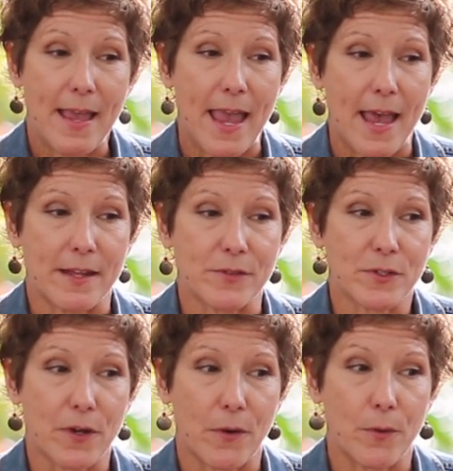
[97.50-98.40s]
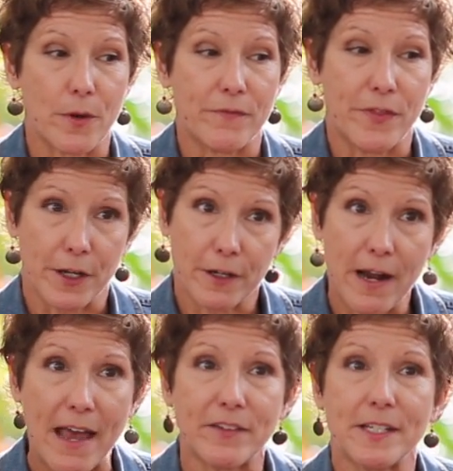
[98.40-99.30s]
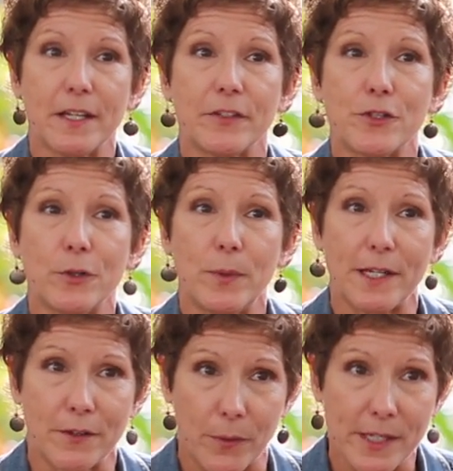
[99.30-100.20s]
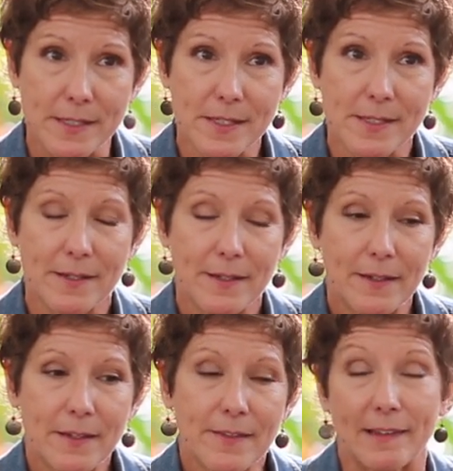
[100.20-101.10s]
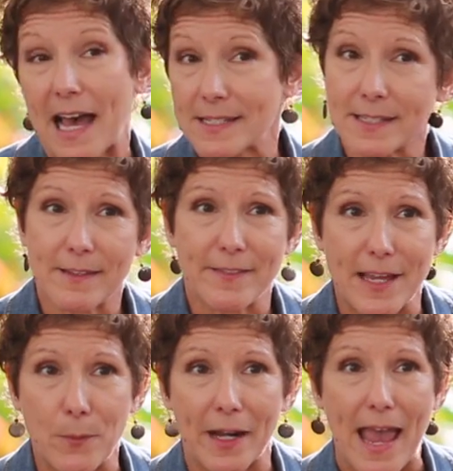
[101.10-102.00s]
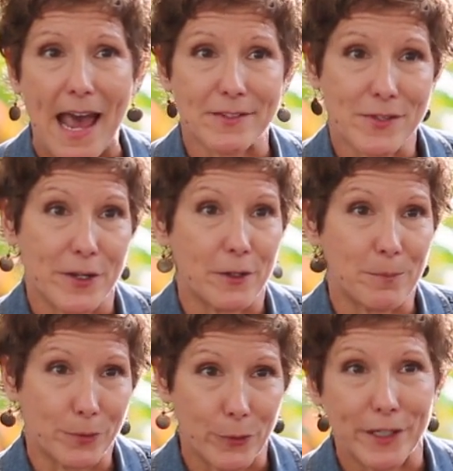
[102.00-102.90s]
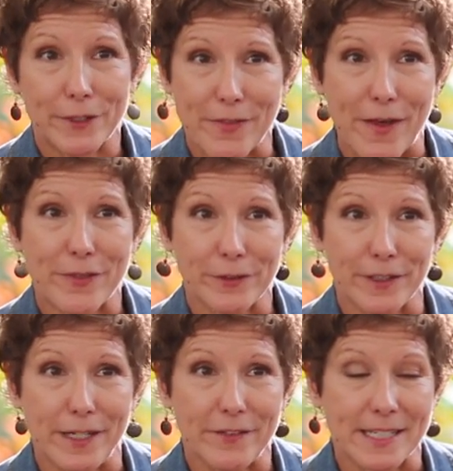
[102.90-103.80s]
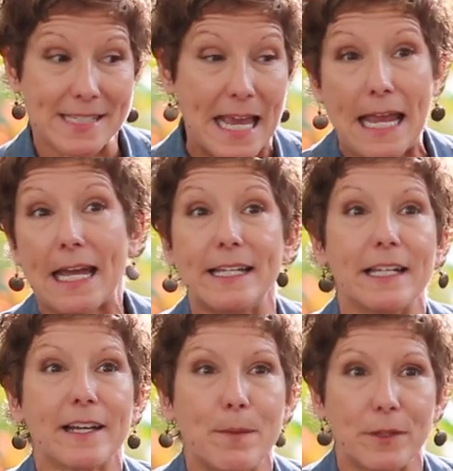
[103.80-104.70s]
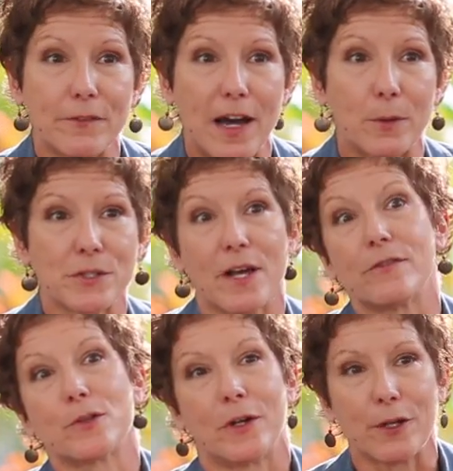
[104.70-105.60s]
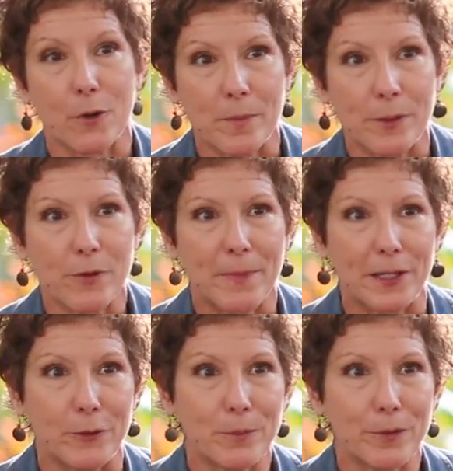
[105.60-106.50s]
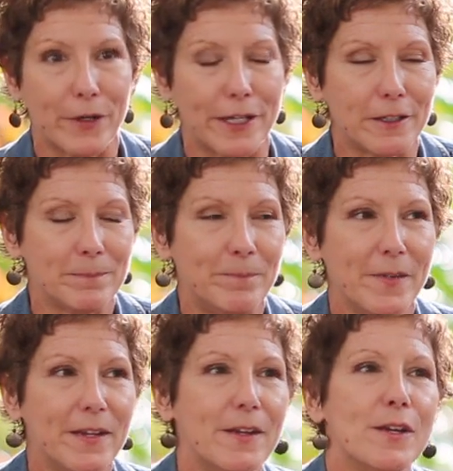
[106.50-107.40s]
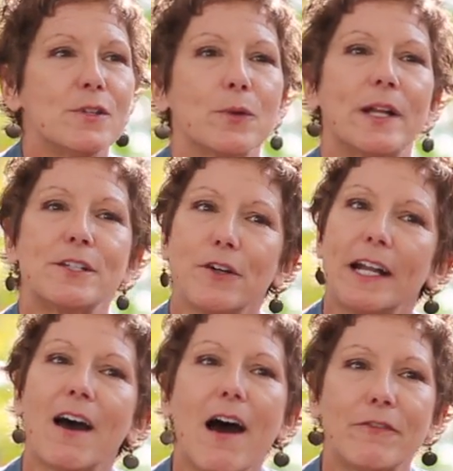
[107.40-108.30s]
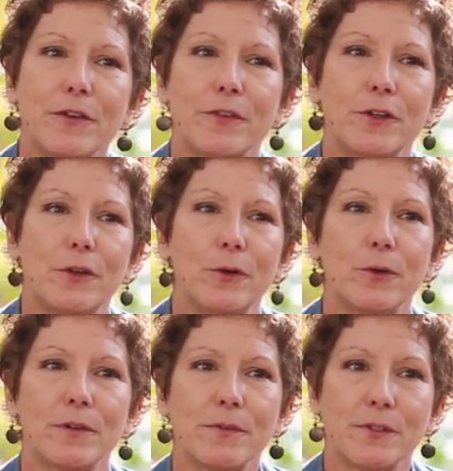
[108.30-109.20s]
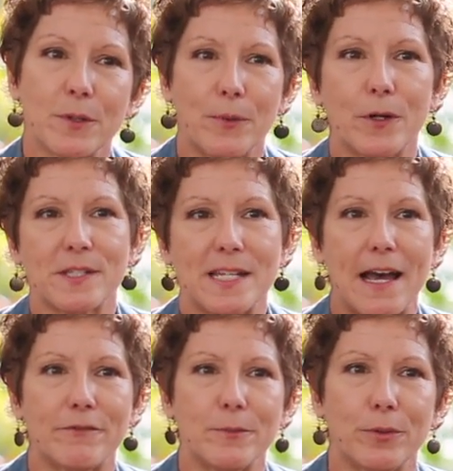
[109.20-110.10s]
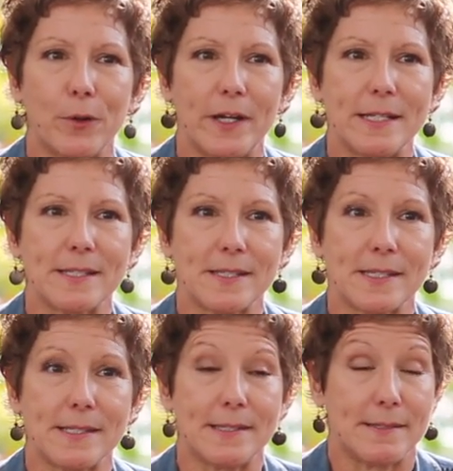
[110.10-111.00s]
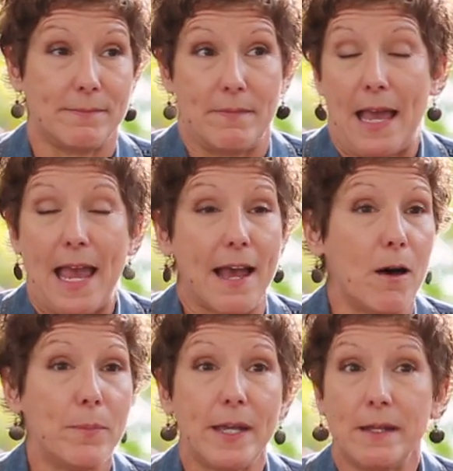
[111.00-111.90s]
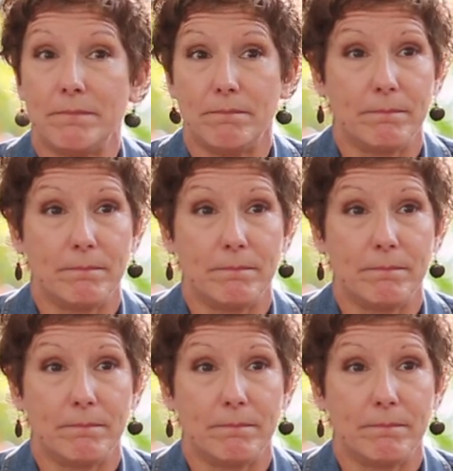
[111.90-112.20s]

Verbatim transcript: and so if they're having to give a two week notice, the last thing that they want to ask their employer that they're leaving is, hey, I need a couple of hours off so I can go meet with my new employer. So what I try to offer the new support staff employees is, hey, I'll be